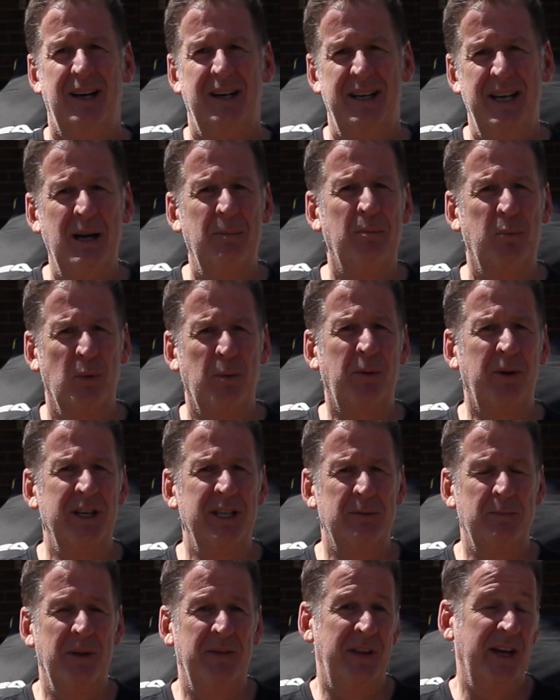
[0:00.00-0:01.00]
hip
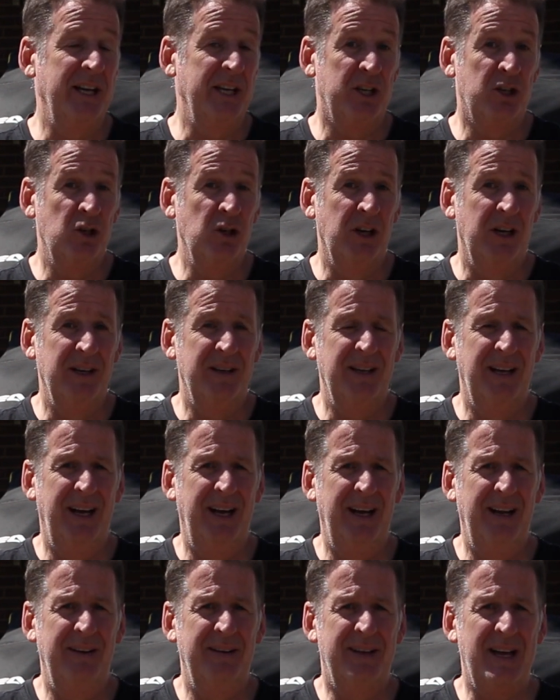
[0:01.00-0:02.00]
replacement that he could.
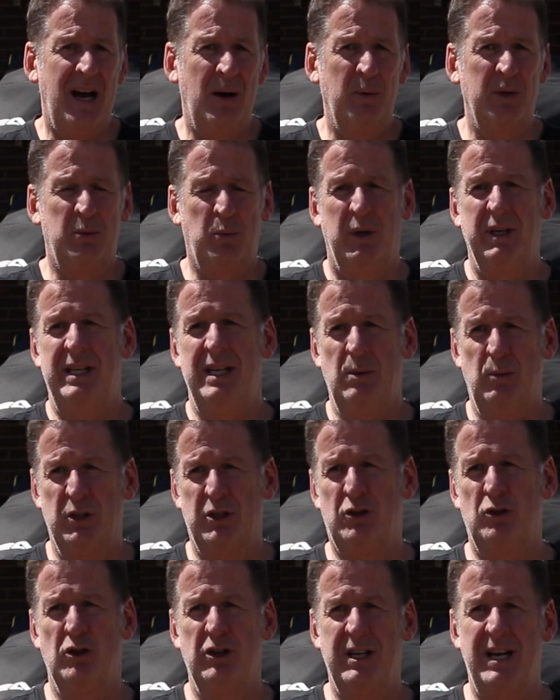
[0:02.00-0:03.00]
And that was what he
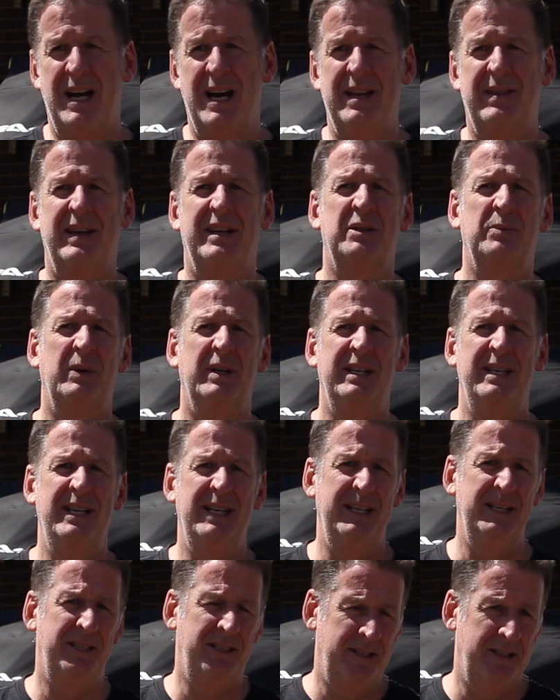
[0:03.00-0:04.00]
was good at. That's what
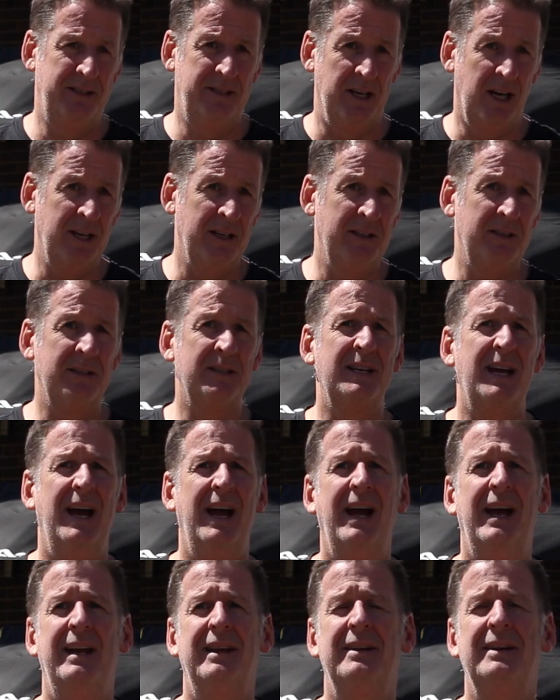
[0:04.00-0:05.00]
he does.
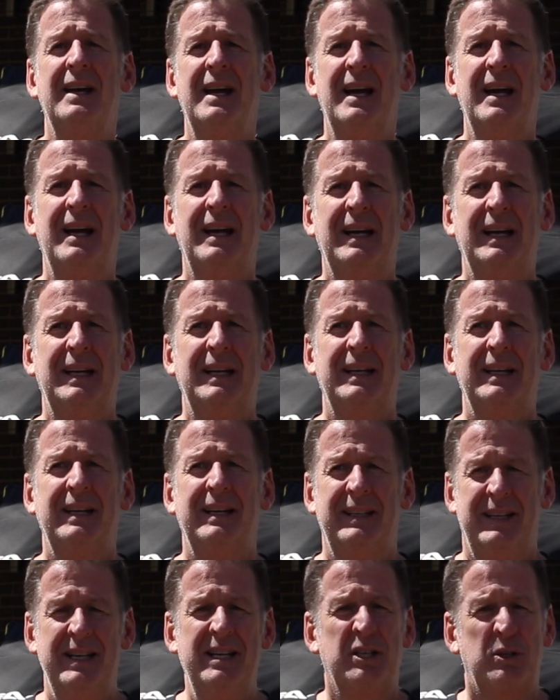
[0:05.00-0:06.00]
And
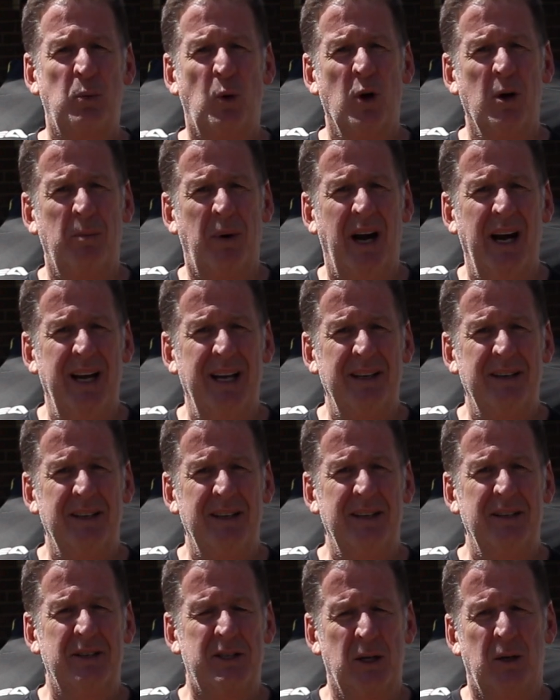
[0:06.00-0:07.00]
he swore by it.
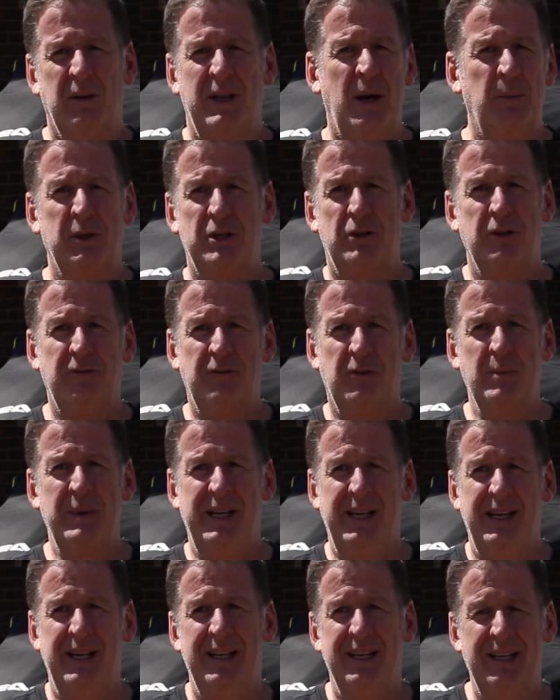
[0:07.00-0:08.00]
So that was good for
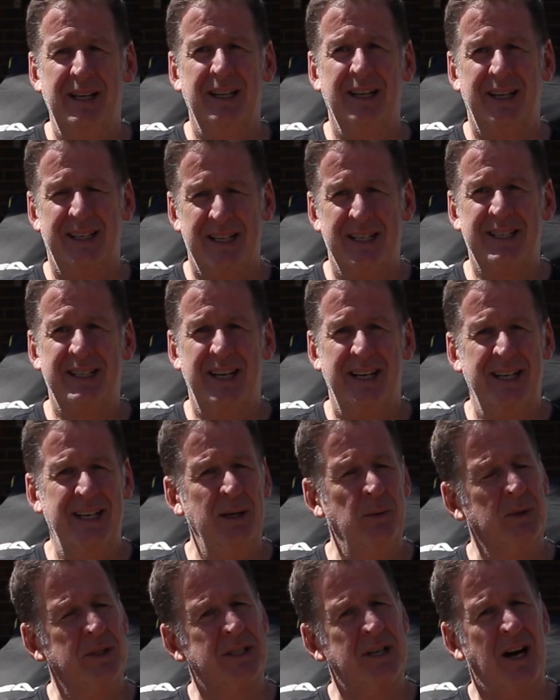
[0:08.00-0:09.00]
me. Like I said,
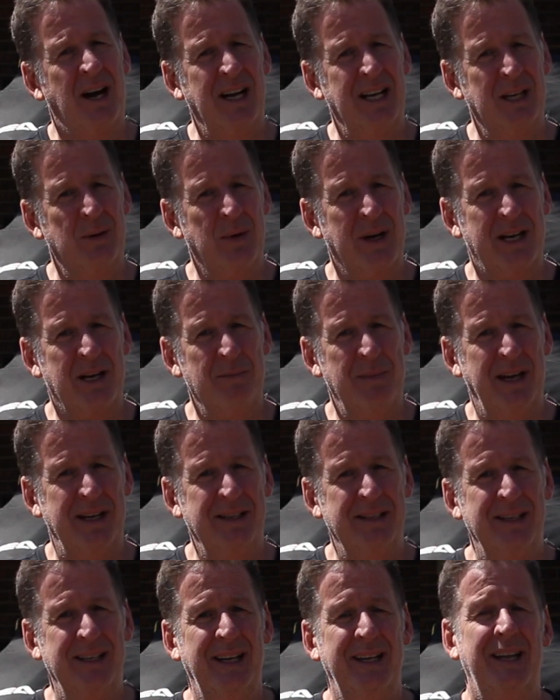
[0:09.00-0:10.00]
he was highly
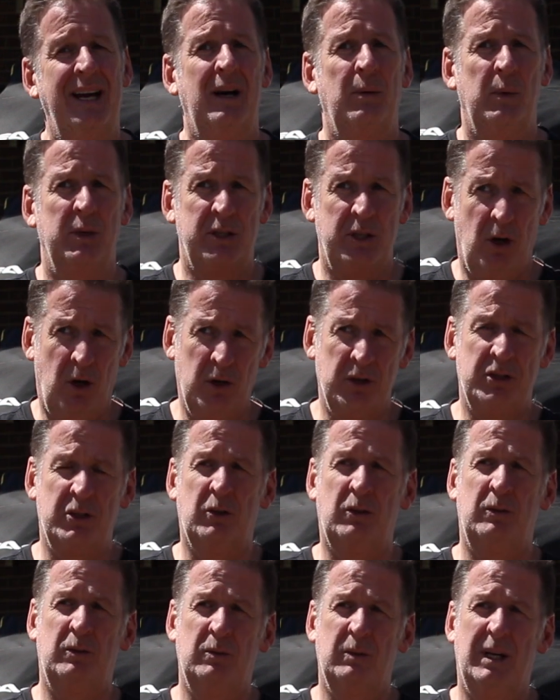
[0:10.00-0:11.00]
recommended, and that was
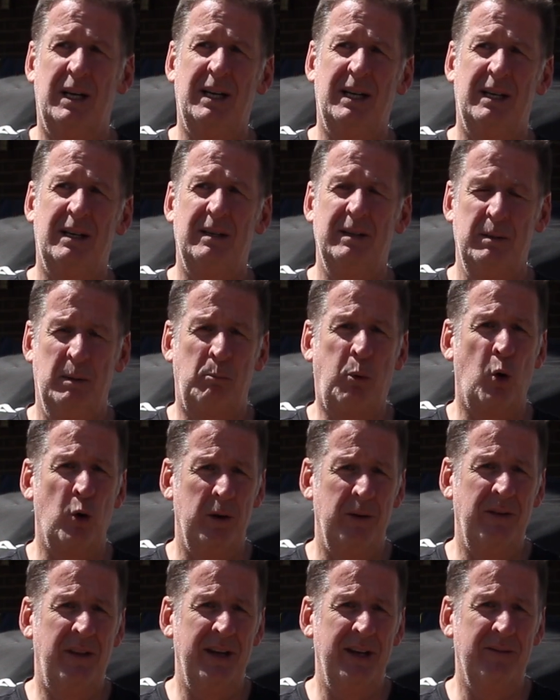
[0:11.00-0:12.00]
also an
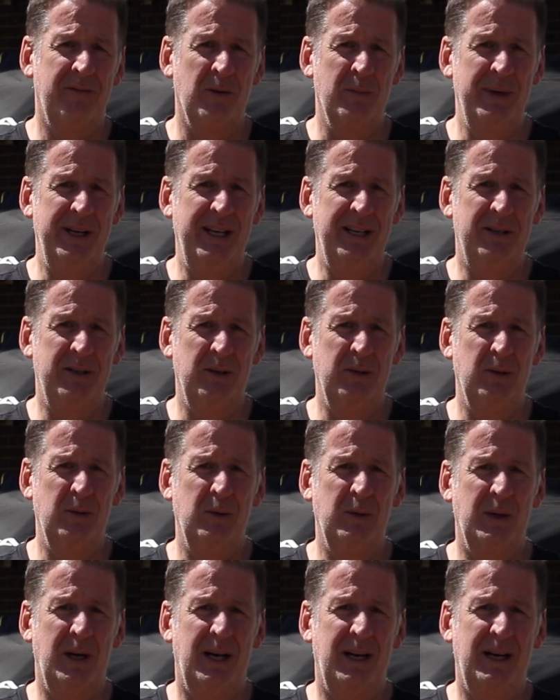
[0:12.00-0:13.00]
important thing for me
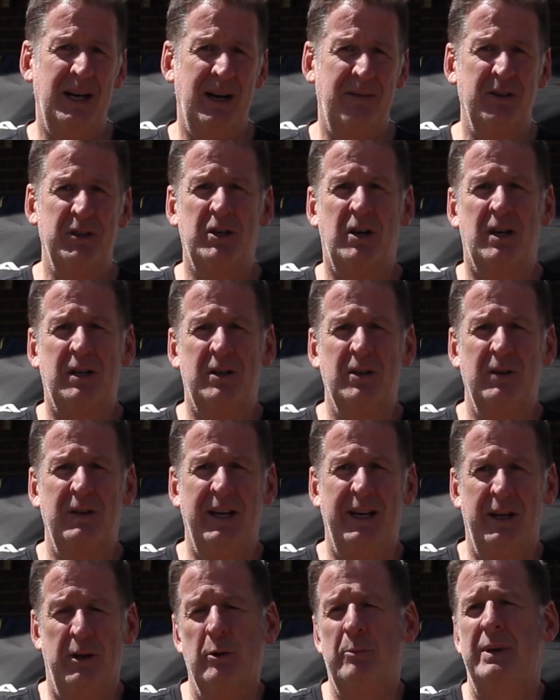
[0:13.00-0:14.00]
to have a doctor
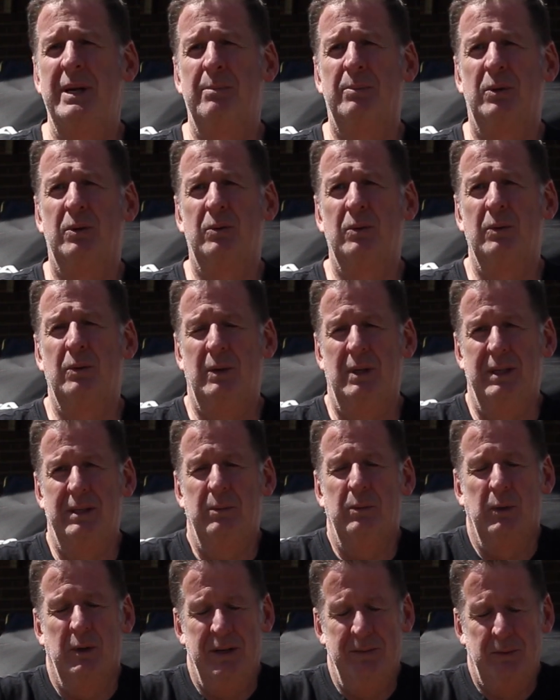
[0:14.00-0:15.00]
that other people
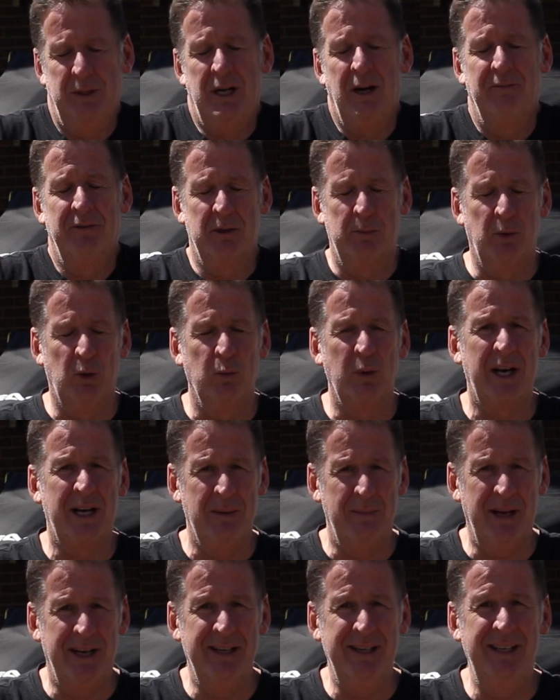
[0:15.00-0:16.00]
were comfortable
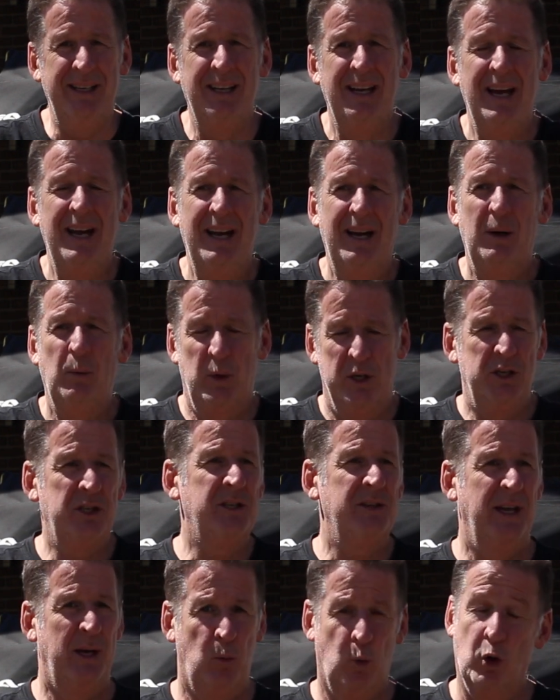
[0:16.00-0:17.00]
recommending,
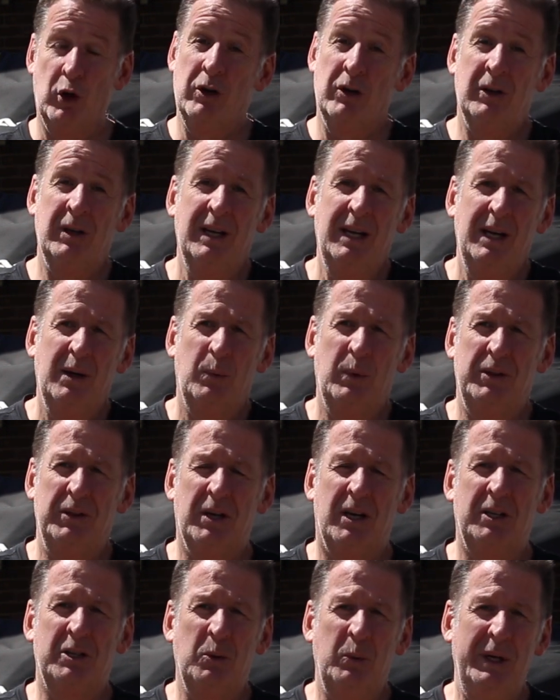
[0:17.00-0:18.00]
which they were with
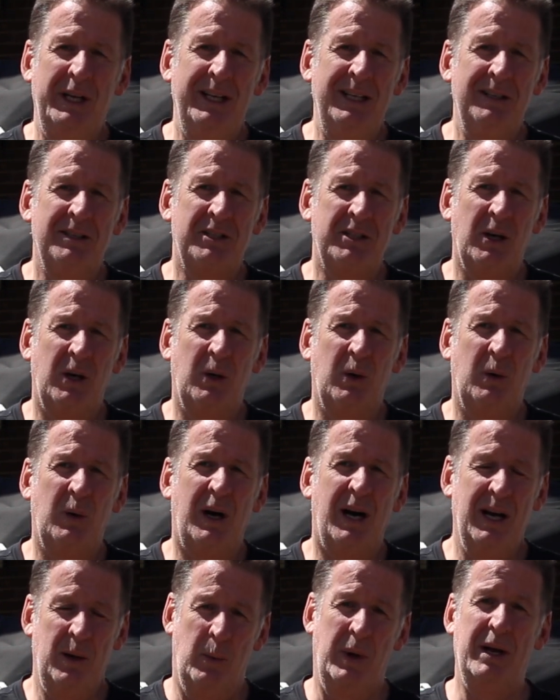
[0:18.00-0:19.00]
Dr. Weaning. So
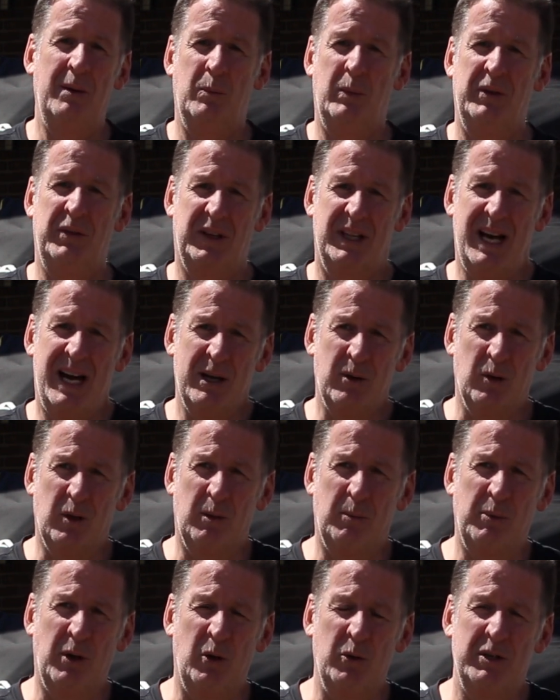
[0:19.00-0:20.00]
I went with the
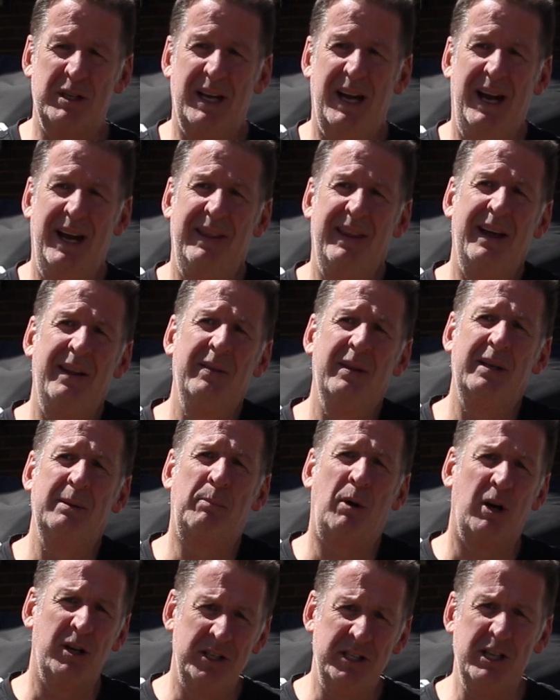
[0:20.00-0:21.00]
lateral approach. And then the
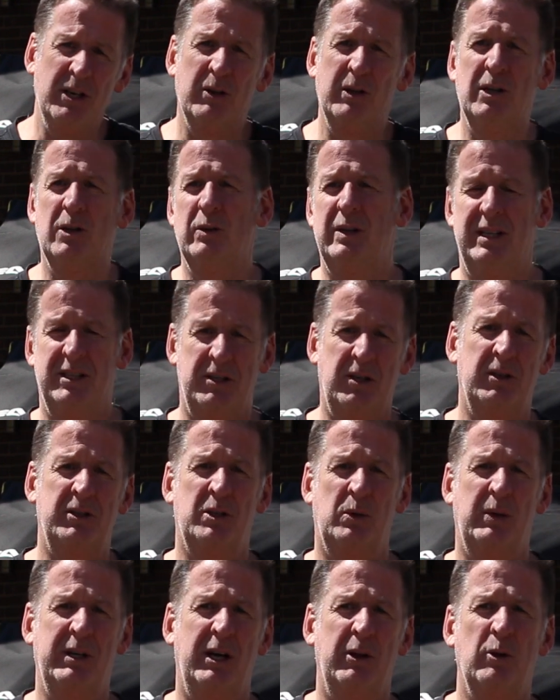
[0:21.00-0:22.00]
posterior is
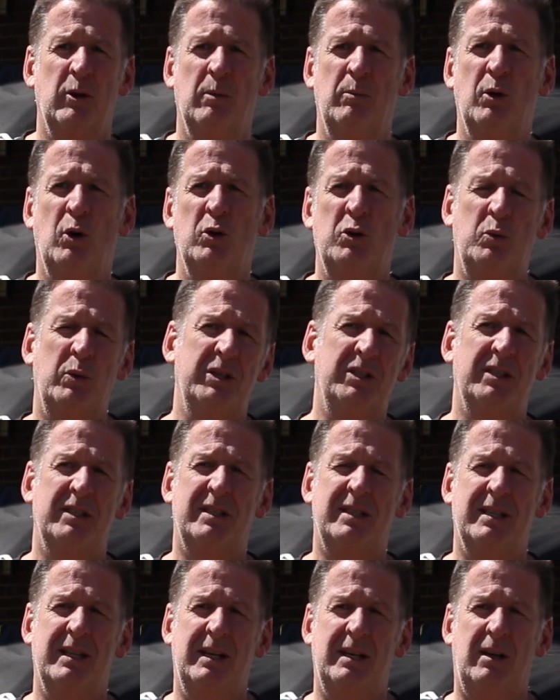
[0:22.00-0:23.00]
also another approach, which
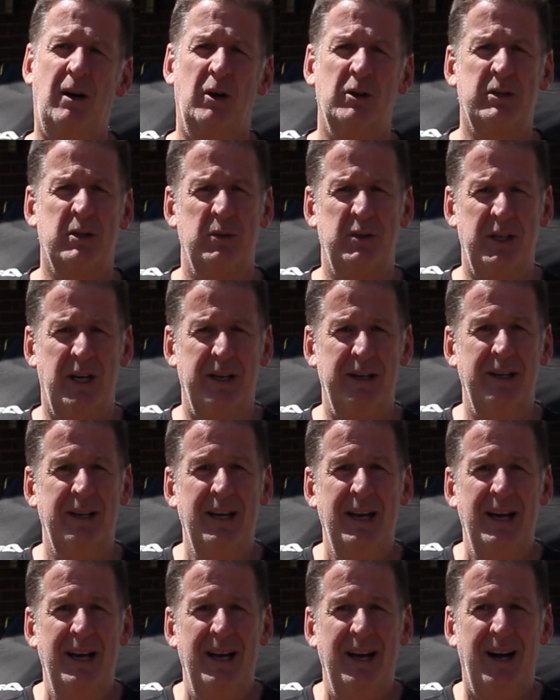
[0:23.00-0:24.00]
is also done.
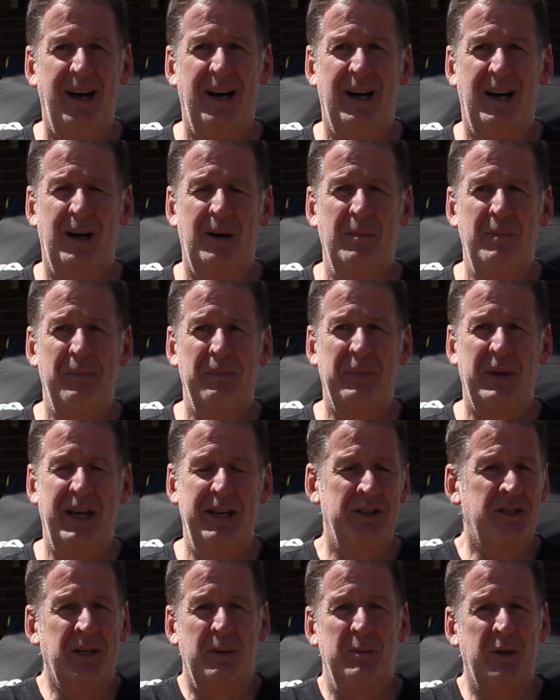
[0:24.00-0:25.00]

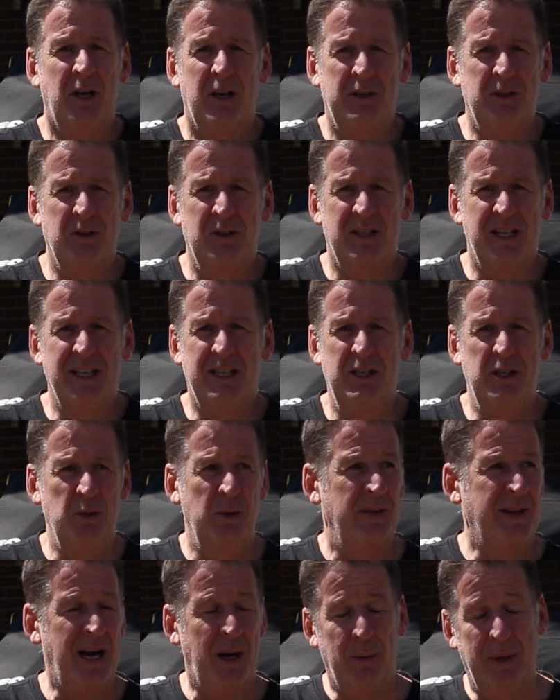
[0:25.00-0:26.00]
And some doctors like to
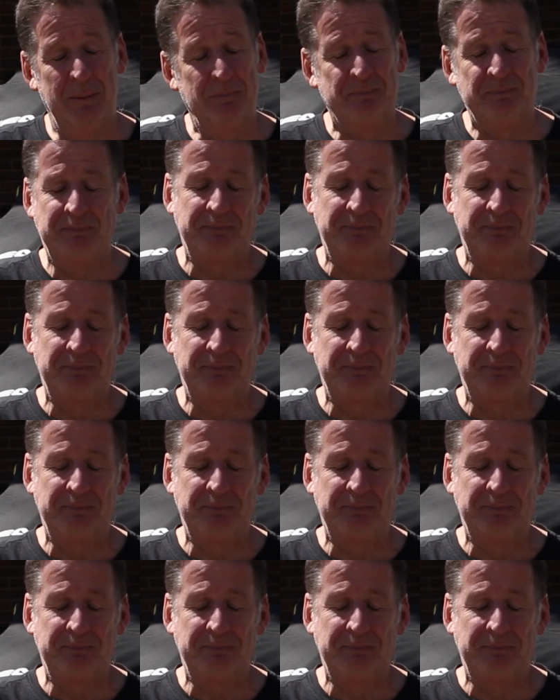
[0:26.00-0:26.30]
do it that way.